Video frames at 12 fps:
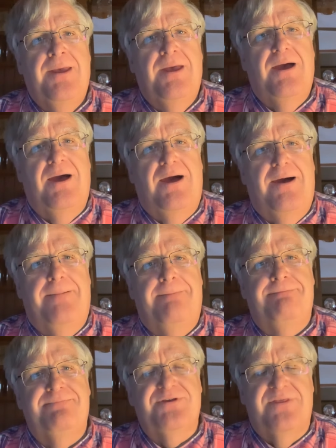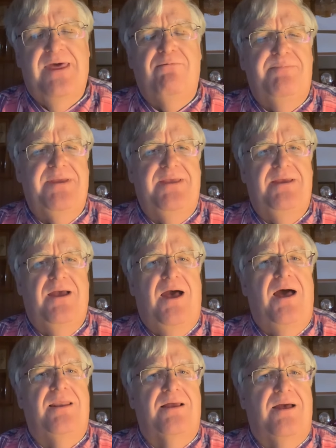So that would be
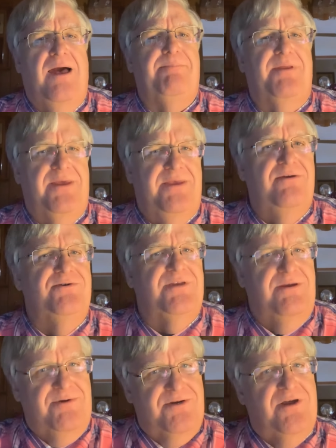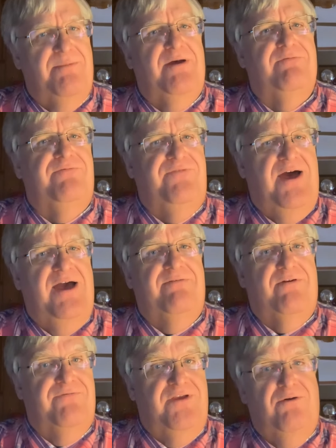oligopoly. Usually when you're talking about 5
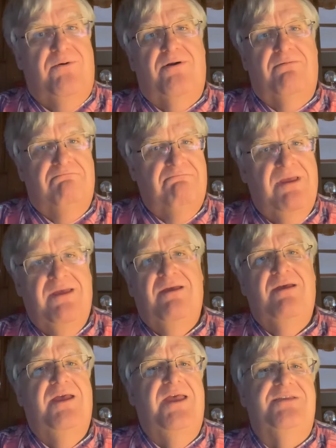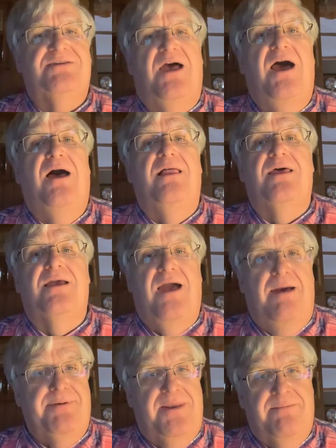or fewer, it's
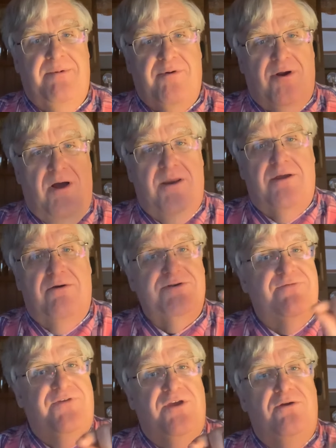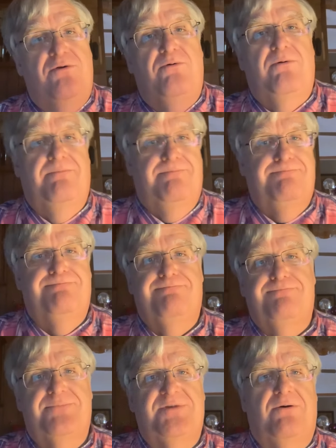oligopoly. Remember, oligos, few.
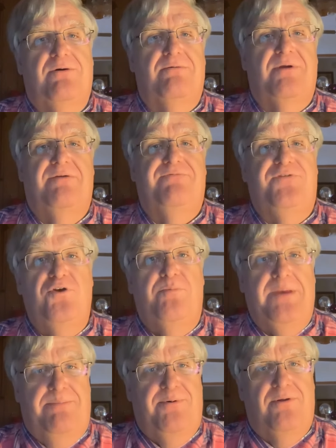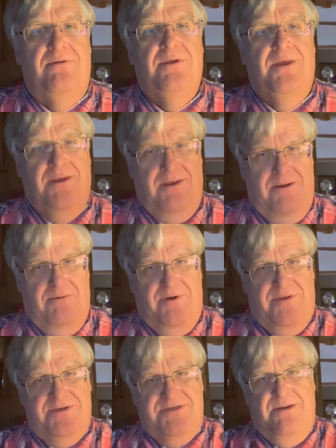So a few people with
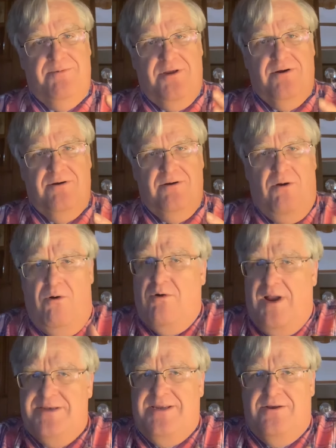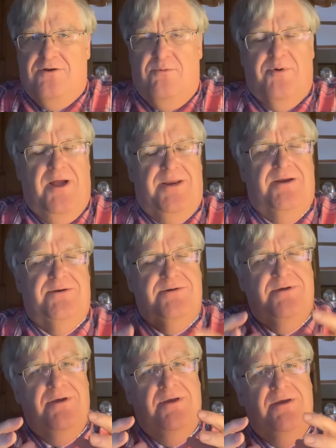a similar or identical product
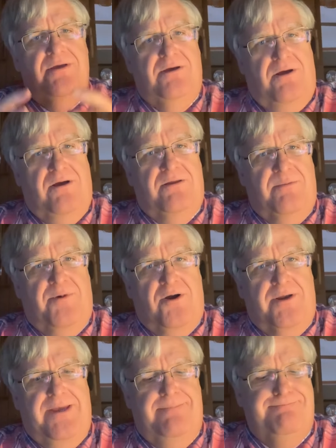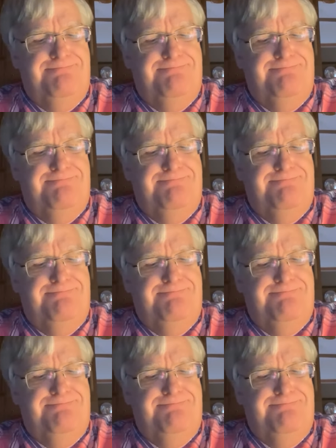on the market.